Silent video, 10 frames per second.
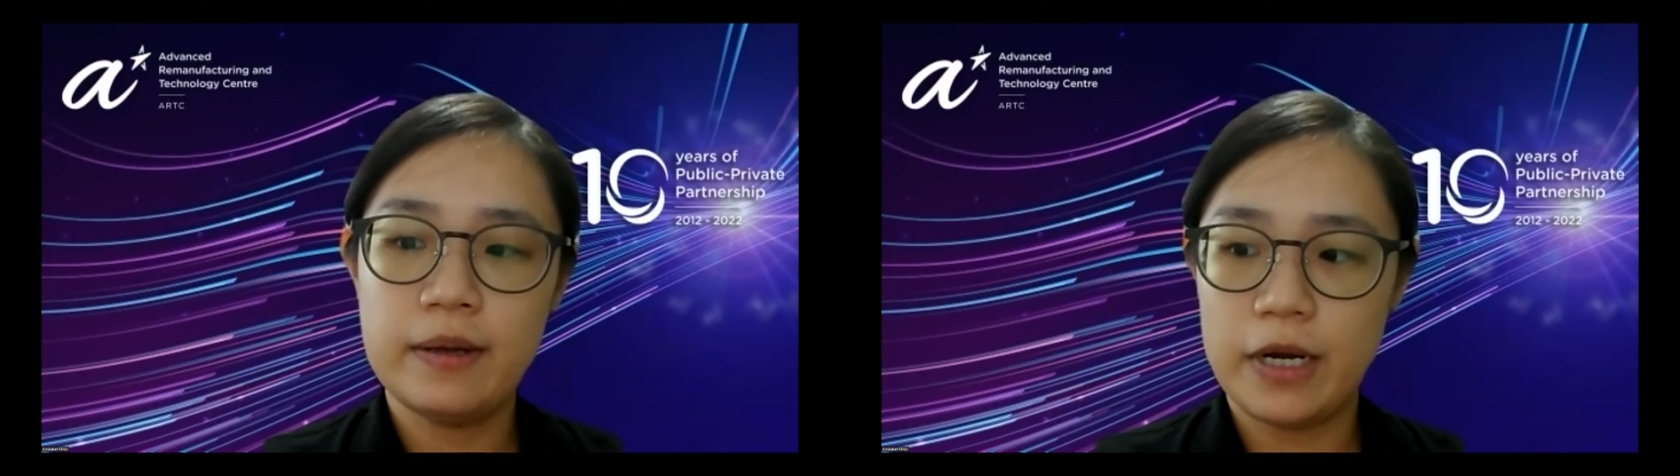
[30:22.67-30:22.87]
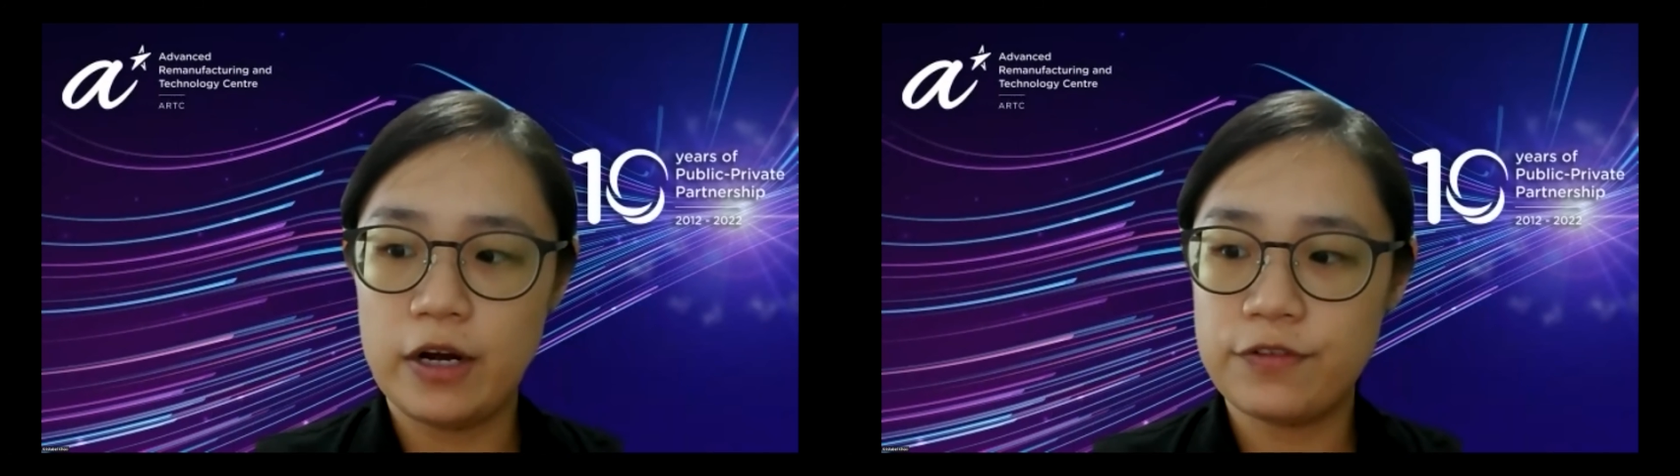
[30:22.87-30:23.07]

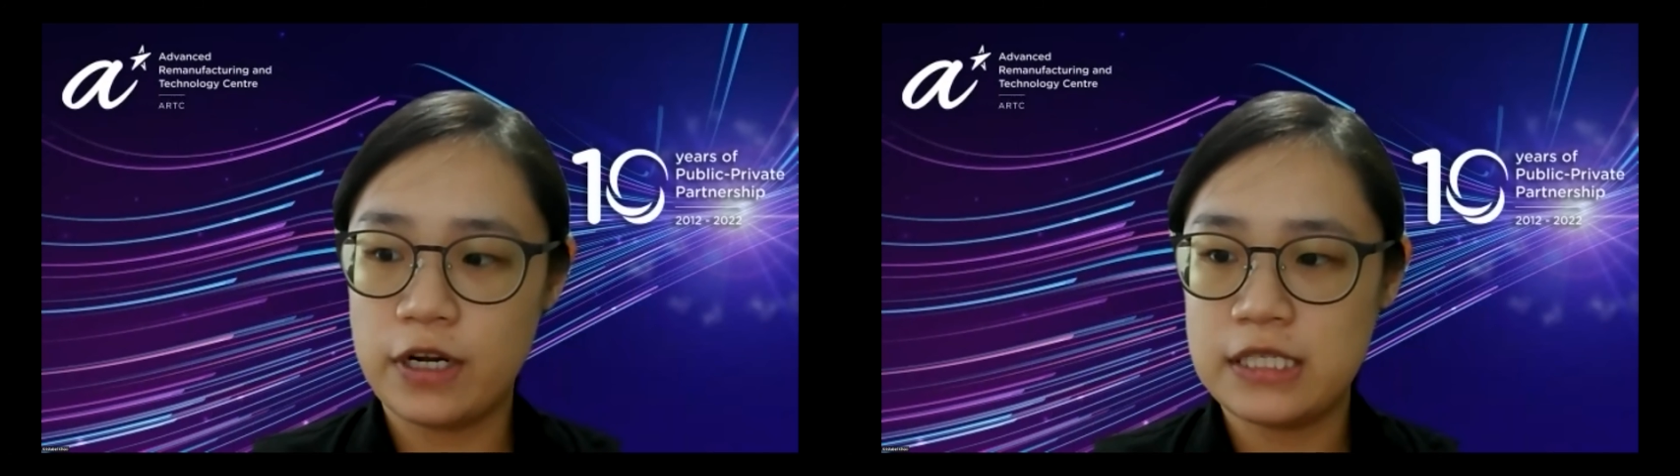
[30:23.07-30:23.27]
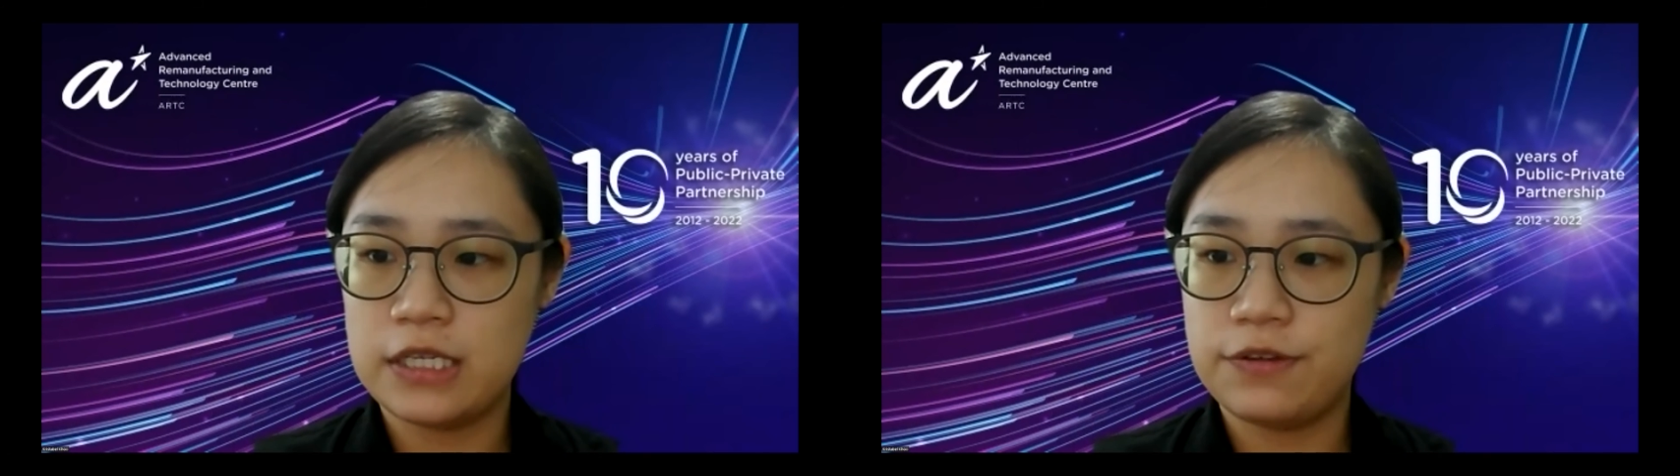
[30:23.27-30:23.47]
But of
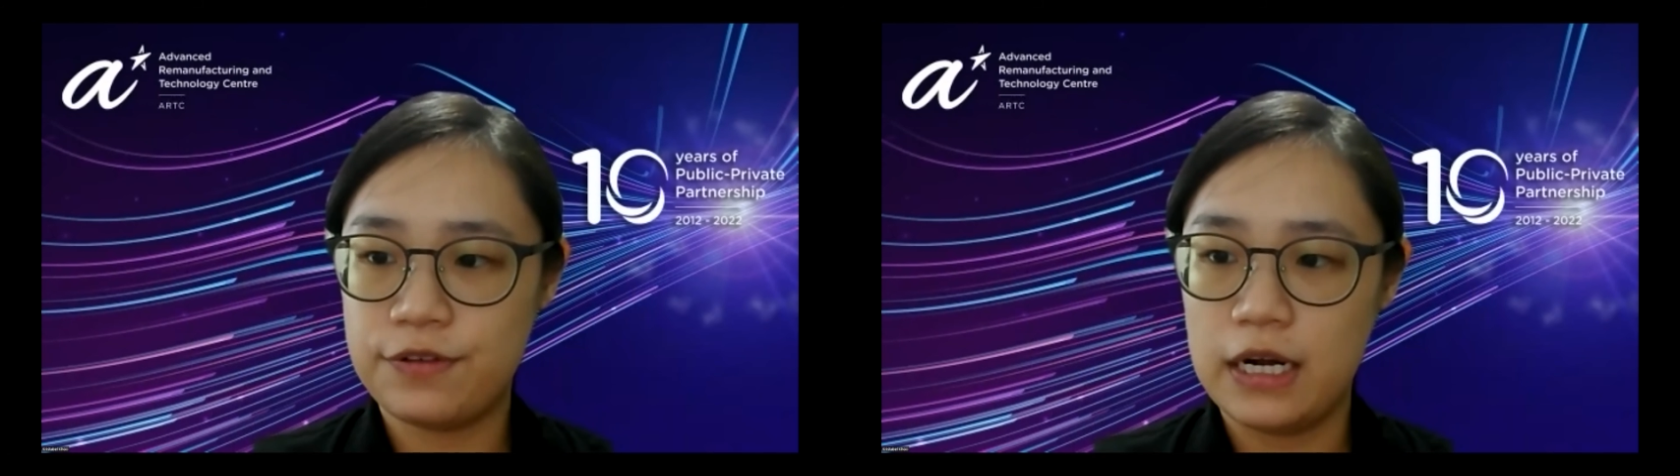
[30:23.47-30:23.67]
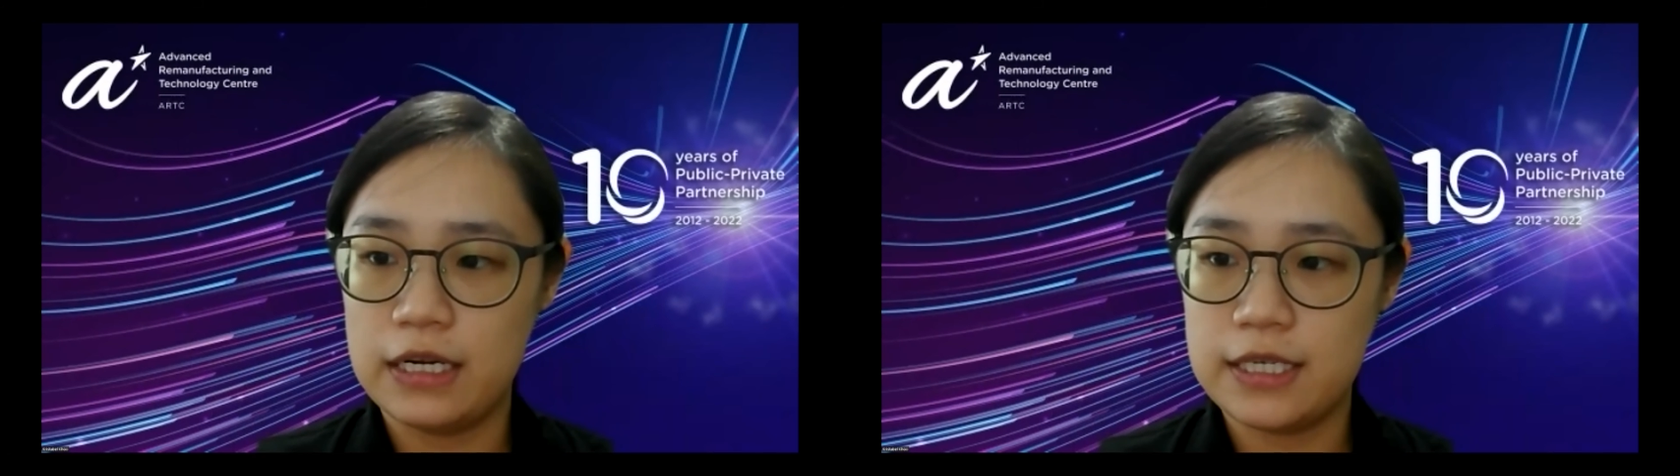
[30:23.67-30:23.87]
course, if
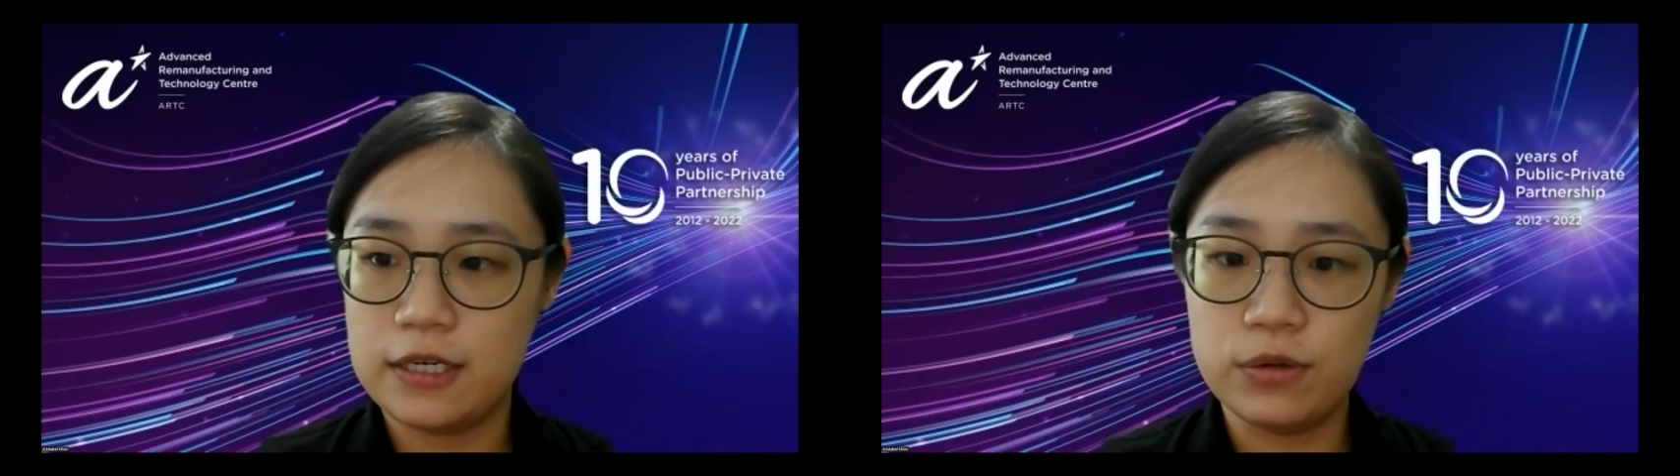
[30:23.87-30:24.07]
the